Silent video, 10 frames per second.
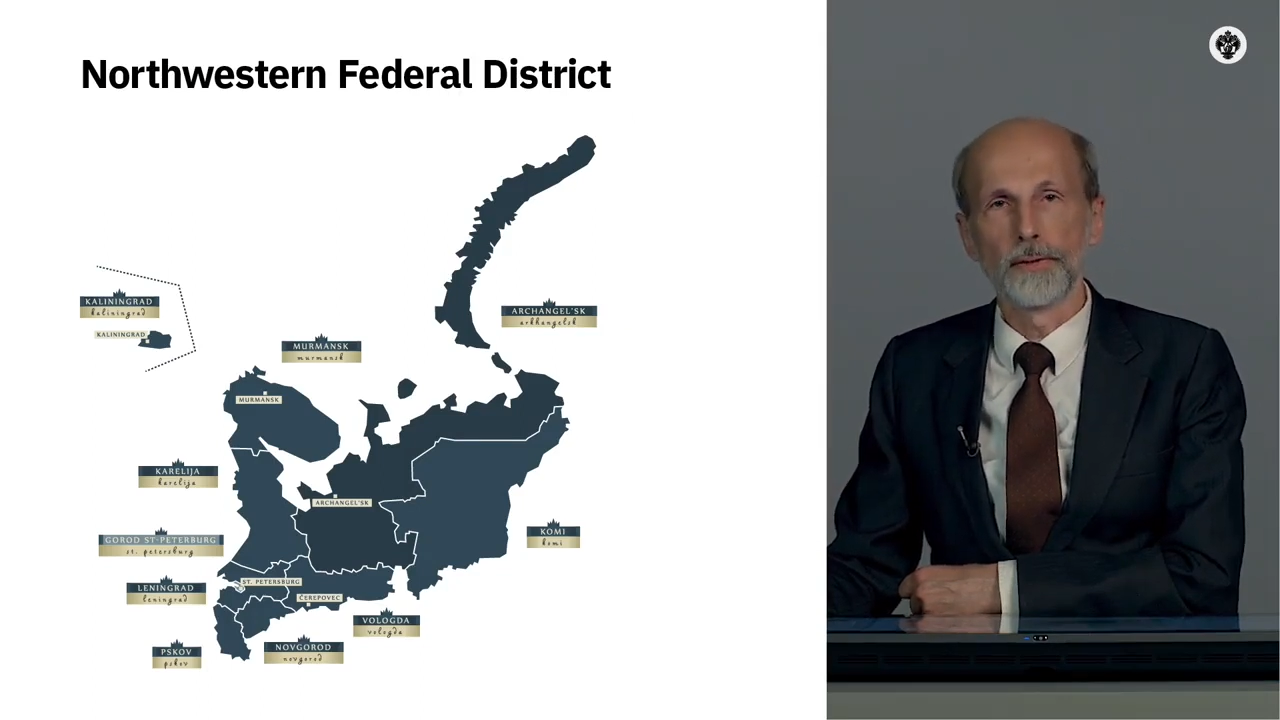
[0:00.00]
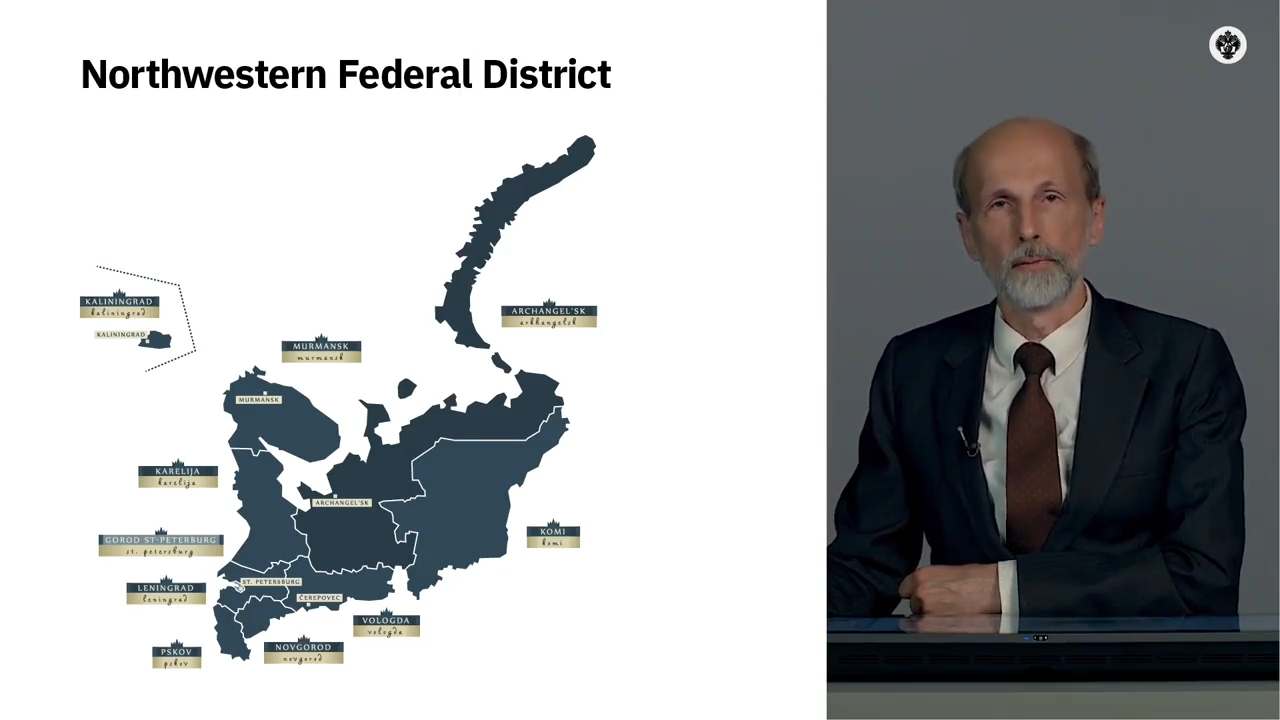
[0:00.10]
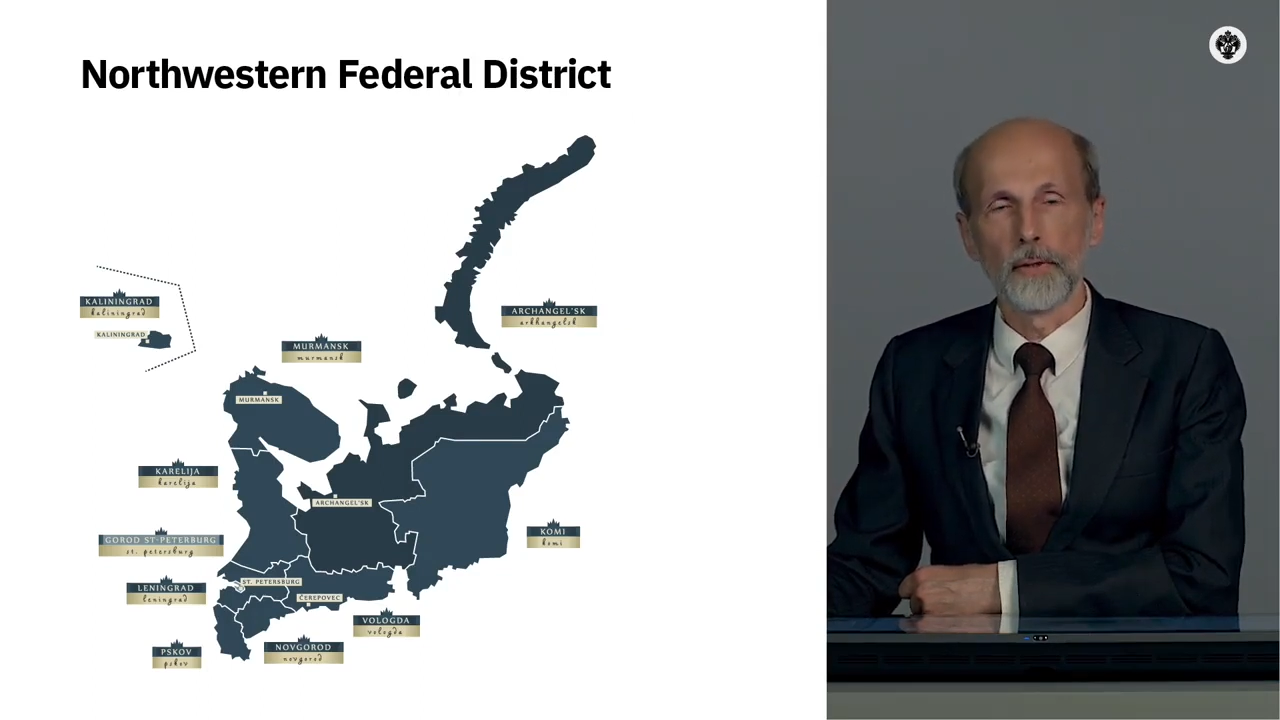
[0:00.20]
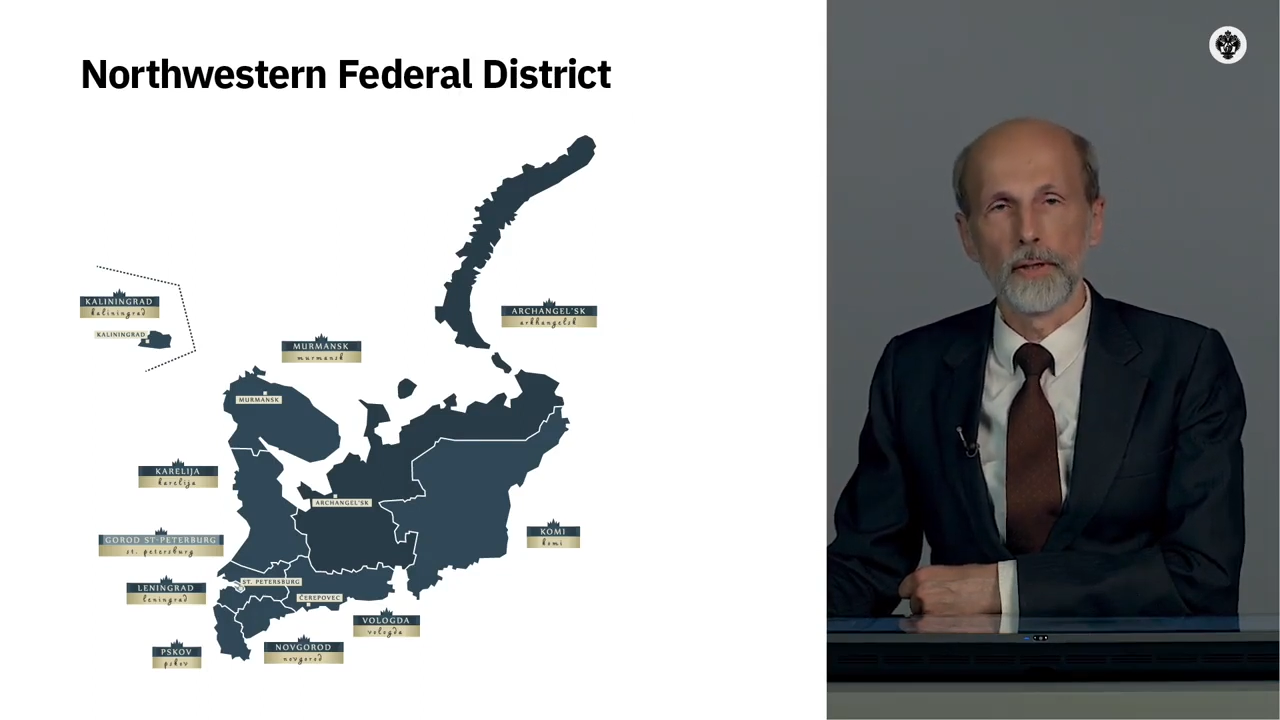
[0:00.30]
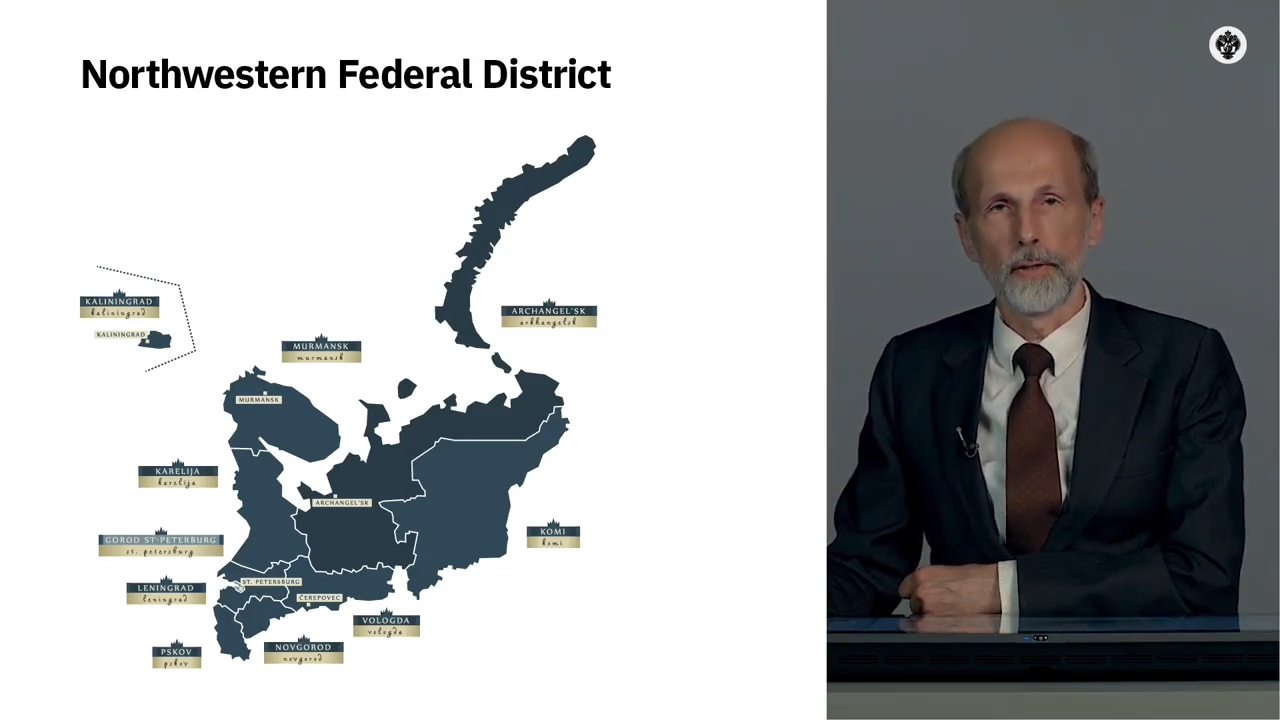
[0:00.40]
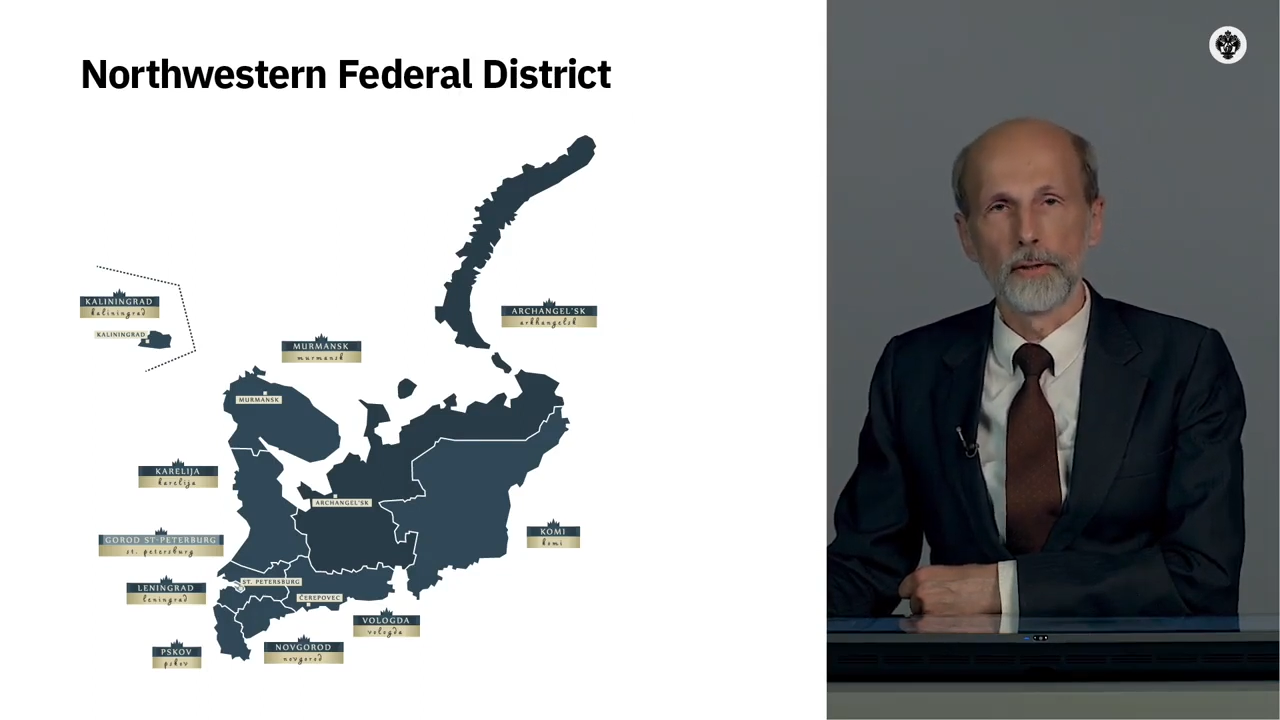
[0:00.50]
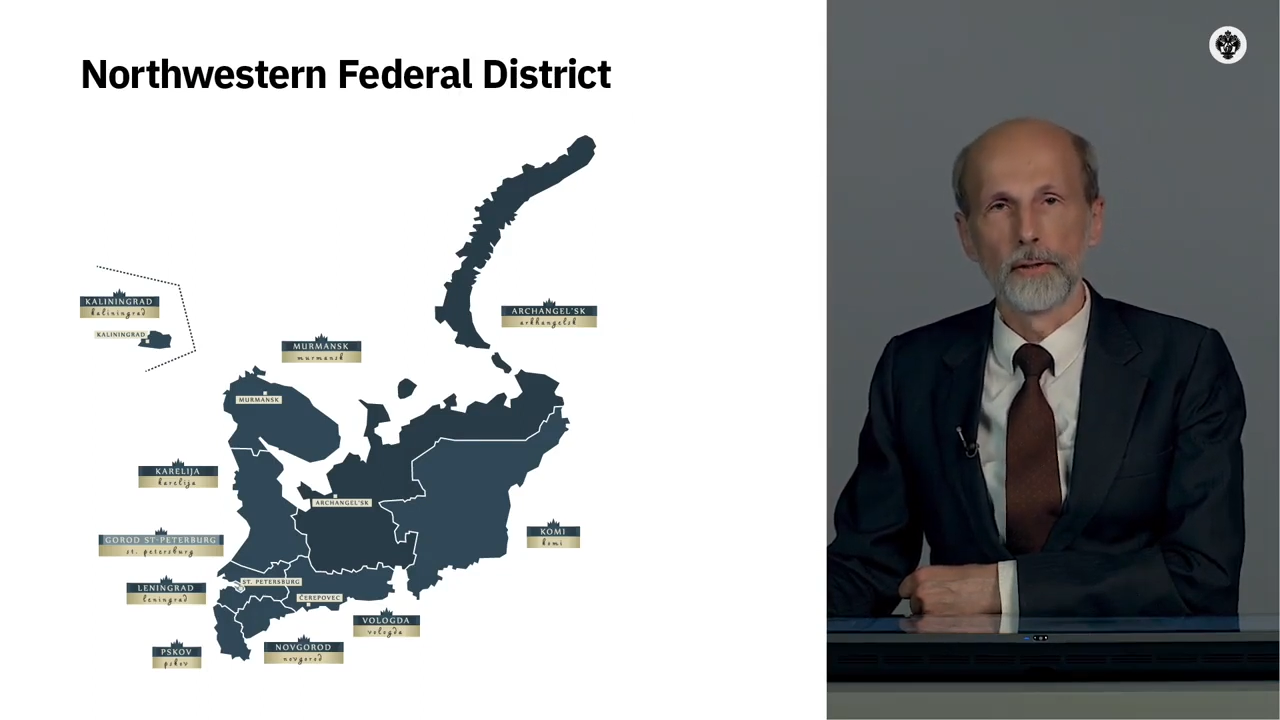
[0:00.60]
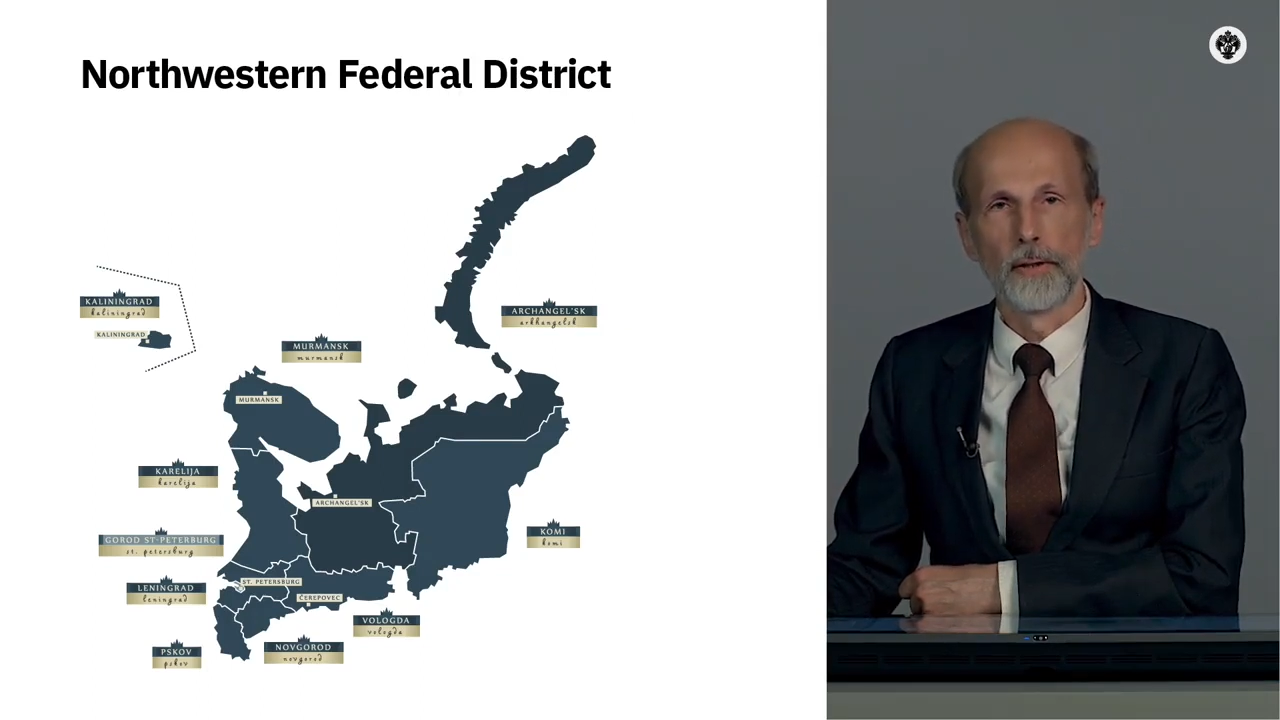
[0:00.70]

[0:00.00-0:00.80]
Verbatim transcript: Zemlya